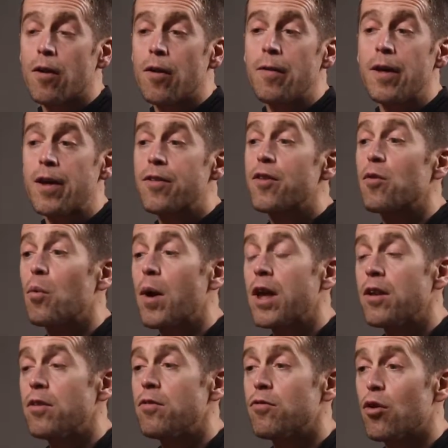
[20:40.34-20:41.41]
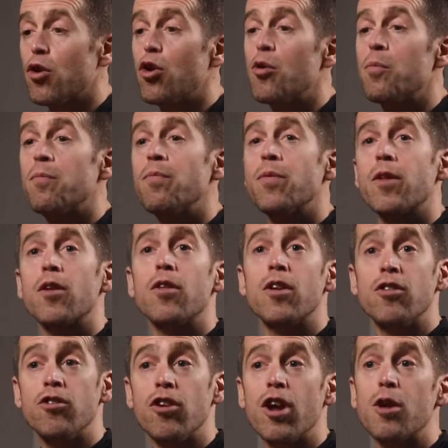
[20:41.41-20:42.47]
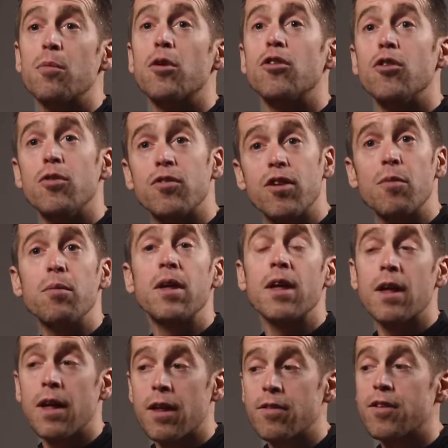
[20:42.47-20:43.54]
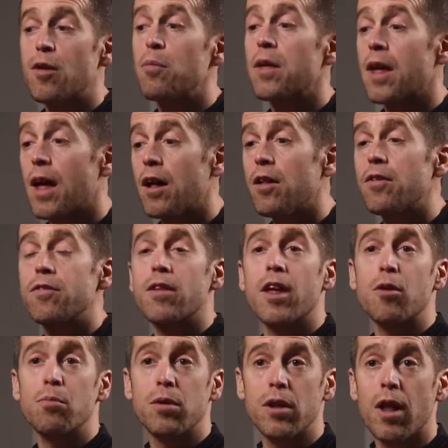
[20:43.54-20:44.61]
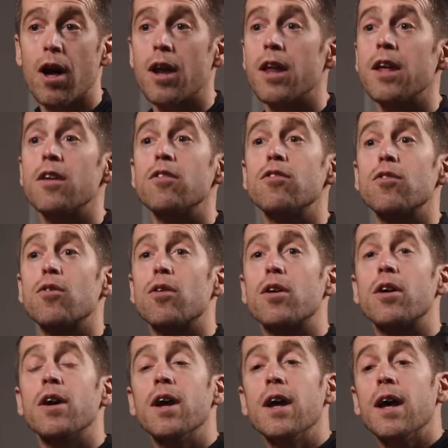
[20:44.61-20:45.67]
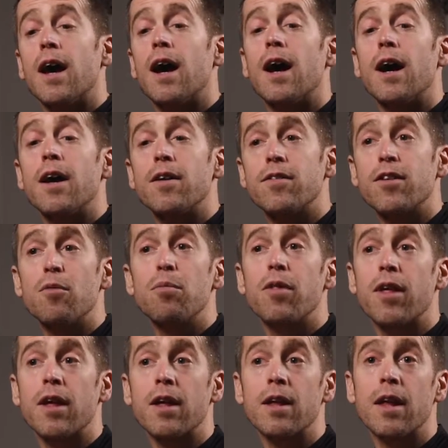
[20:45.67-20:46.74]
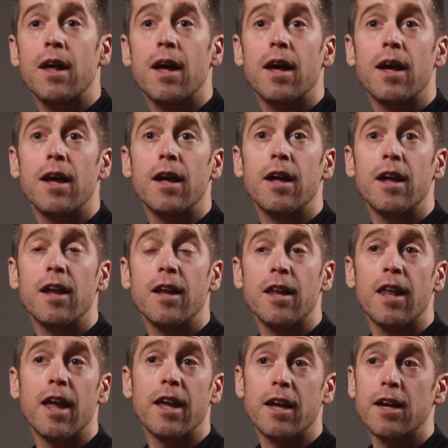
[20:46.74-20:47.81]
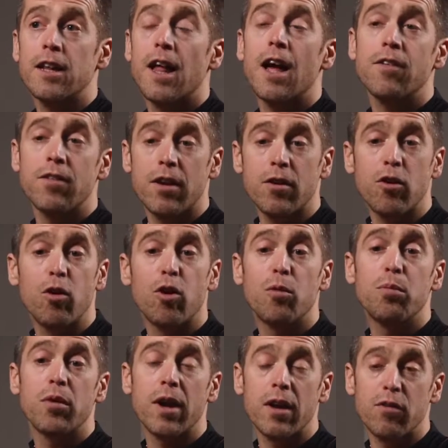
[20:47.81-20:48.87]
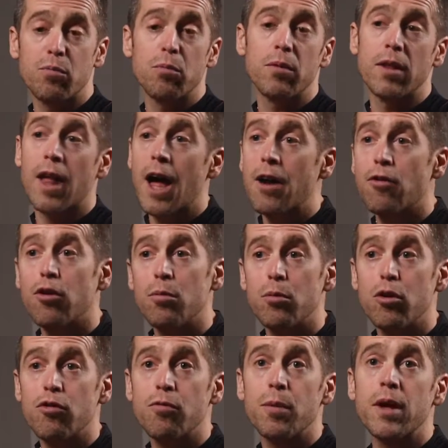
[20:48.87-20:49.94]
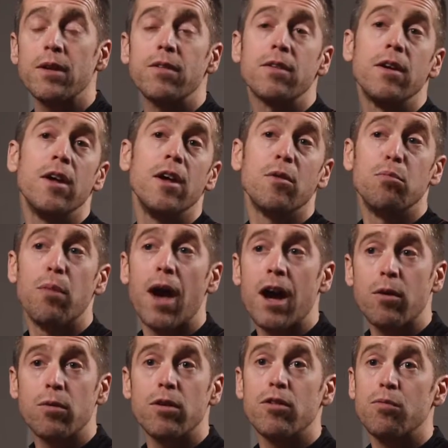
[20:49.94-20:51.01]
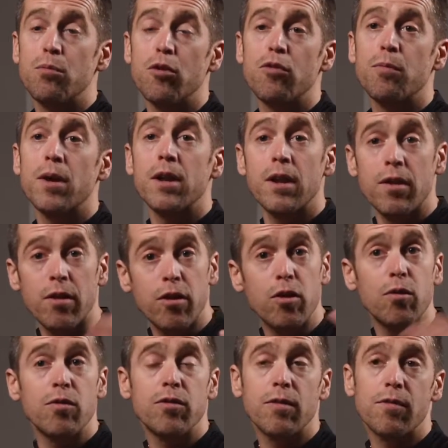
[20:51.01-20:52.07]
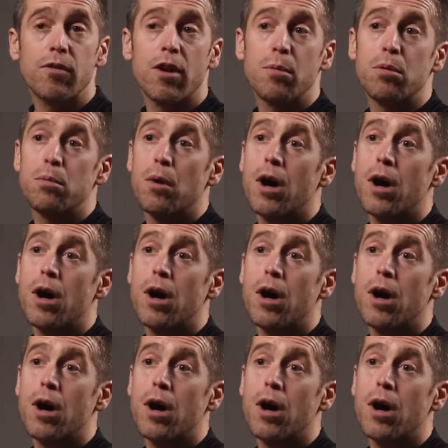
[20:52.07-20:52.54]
hit the weight room, the gym, or do something else like Pilates, or something like a class that incorporates lateral movement, backwards movement, and the use of their upper